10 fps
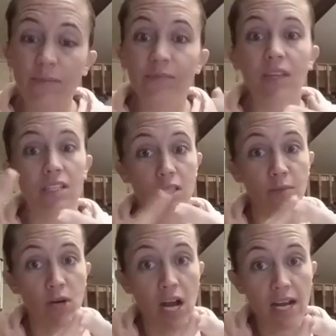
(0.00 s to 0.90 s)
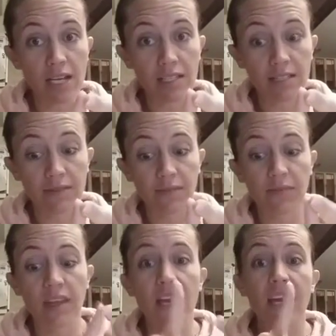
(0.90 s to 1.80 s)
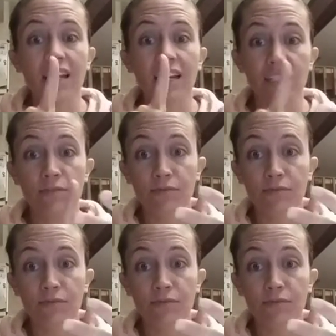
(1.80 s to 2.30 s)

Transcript: It's the products. It's